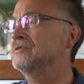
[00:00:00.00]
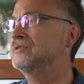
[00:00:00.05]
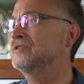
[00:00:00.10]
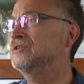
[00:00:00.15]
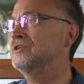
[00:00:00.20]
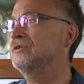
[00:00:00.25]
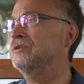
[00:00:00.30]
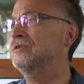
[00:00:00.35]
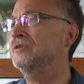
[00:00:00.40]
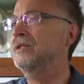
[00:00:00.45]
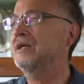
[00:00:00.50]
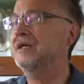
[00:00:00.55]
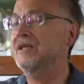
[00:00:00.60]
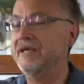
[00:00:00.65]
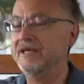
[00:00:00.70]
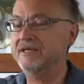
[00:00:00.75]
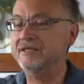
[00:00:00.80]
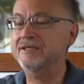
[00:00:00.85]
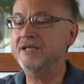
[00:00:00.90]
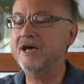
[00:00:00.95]
still,
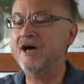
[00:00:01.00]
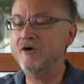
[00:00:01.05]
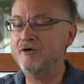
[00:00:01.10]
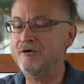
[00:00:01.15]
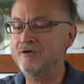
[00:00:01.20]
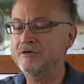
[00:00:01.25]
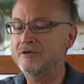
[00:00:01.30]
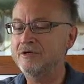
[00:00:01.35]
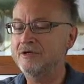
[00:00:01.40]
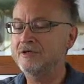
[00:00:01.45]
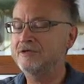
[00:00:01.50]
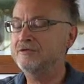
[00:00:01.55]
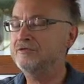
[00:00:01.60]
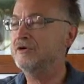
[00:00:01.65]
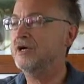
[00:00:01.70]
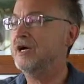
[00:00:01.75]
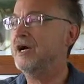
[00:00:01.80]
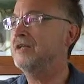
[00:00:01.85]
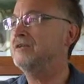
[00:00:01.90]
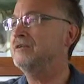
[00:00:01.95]
like now, you
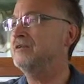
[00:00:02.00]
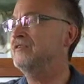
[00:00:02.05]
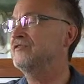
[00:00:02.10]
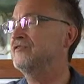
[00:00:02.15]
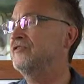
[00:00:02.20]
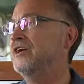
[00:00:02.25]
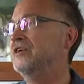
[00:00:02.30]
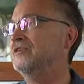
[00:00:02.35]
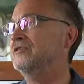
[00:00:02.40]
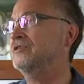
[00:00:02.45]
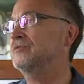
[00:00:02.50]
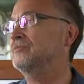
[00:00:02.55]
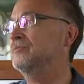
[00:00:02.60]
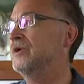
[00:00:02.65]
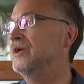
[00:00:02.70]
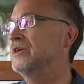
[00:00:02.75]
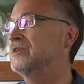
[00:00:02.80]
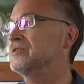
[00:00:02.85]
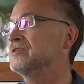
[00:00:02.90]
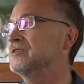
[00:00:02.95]
are unaffected
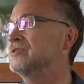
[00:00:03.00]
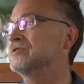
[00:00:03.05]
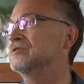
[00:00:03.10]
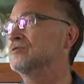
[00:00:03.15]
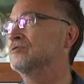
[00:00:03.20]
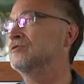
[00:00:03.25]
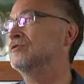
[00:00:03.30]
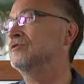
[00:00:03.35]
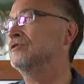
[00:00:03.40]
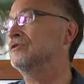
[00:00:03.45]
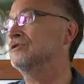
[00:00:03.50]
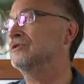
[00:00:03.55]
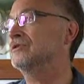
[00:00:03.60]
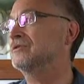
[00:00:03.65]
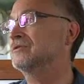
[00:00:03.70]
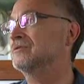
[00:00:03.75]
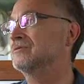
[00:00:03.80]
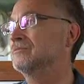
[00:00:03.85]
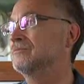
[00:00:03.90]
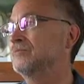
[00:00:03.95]
by this so-called
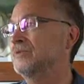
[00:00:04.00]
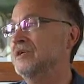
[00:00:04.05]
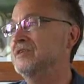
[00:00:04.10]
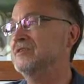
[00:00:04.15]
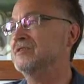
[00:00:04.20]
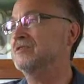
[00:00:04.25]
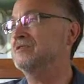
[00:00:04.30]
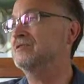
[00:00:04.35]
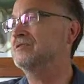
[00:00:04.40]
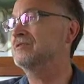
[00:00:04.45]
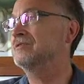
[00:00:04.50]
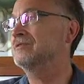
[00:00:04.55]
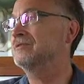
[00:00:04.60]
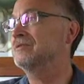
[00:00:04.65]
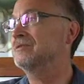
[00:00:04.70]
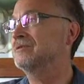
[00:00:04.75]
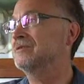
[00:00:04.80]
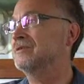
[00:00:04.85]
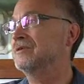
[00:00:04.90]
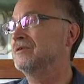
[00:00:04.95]
presence.
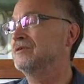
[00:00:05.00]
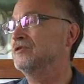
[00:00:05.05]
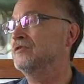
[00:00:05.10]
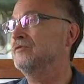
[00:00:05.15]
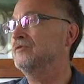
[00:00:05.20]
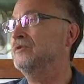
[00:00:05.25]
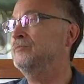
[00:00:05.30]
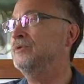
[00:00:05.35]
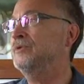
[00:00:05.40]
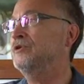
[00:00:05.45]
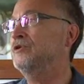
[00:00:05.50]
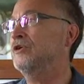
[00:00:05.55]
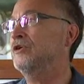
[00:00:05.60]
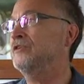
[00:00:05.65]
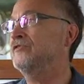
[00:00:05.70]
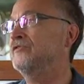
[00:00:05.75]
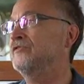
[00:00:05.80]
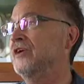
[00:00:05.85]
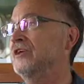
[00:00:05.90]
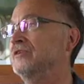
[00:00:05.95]
You will be not
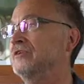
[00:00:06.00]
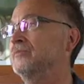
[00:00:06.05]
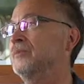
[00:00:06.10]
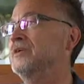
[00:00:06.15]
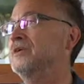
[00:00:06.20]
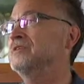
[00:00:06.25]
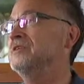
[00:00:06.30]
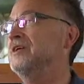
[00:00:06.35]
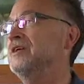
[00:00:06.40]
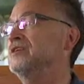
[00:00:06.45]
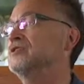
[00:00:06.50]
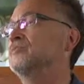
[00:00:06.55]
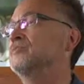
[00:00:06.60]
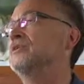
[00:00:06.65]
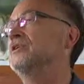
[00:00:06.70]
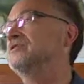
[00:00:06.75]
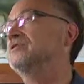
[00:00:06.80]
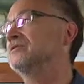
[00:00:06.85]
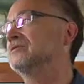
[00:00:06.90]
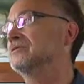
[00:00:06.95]
affected by the next
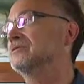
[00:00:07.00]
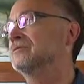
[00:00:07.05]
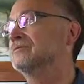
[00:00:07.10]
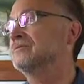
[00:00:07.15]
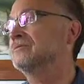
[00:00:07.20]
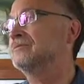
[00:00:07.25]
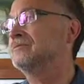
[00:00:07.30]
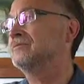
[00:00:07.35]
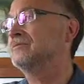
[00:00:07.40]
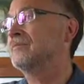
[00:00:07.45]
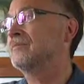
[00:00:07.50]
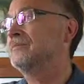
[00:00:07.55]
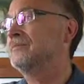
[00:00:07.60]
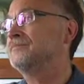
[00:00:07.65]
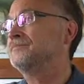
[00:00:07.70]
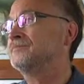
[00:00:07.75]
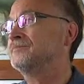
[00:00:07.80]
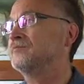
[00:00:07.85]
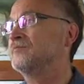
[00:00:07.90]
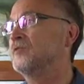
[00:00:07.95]
presence.
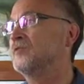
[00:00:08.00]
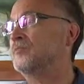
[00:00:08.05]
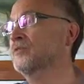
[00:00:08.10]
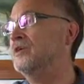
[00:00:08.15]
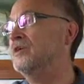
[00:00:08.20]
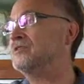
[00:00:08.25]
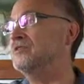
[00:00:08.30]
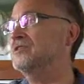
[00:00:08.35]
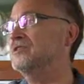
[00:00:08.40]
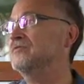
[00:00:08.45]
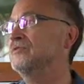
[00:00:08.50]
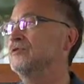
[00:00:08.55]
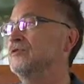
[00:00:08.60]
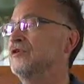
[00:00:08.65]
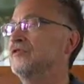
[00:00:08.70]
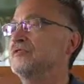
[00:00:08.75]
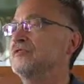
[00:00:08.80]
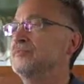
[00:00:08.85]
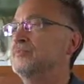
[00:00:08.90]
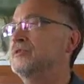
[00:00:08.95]
The presence will
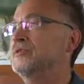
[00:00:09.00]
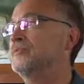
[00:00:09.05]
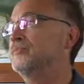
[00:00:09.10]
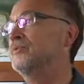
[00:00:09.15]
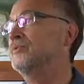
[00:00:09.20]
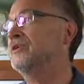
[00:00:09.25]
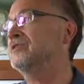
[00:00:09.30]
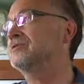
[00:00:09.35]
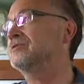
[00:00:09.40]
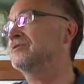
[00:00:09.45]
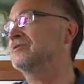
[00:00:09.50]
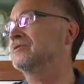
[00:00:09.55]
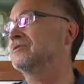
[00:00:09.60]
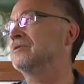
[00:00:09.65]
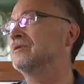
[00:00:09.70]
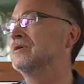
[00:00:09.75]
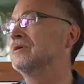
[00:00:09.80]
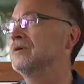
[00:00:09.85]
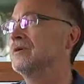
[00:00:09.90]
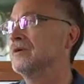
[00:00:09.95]
always be the presence.
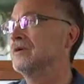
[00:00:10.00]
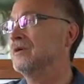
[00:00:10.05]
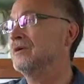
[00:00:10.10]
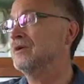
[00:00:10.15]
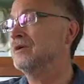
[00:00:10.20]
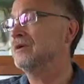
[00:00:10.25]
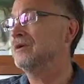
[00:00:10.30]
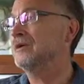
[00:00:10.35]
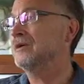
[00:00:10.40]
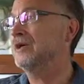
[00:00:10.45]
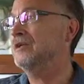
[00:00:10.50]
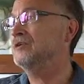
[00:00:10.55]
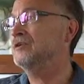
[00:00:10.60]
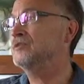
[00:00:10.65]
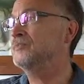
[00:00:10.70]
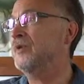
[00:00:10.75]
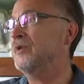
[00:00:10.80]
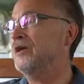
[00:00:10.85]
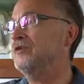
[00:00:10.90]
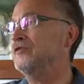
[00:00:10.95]
And in
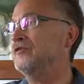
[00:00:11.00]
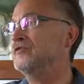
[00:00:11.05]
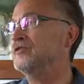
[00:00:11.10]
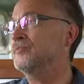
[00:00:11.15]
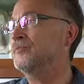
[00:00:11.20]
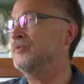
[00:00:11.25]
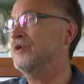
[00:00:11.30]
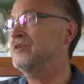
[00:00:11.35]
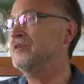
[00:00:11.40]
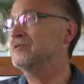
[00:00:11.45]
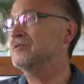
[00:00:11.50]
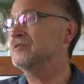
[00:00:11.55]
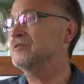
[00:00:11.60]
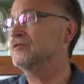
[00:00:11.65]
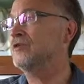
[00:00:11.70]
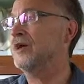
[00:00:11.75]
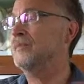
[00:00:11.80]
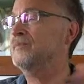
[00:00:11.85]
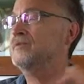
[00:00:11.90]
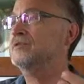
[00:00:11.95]
spite of the presence
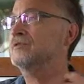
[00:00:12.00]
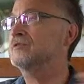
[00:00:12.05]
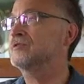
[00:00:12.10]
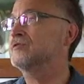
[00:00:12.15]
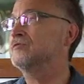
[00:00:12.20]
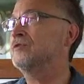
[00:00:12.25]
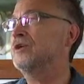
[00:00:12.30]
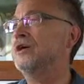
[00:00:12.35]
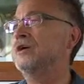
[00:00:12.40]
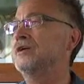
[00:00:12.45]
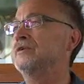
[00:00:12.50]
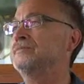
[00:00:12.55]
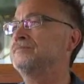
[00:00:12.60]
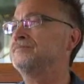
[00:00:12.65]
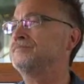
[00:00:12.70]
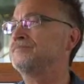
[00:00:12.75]
or absence, you are.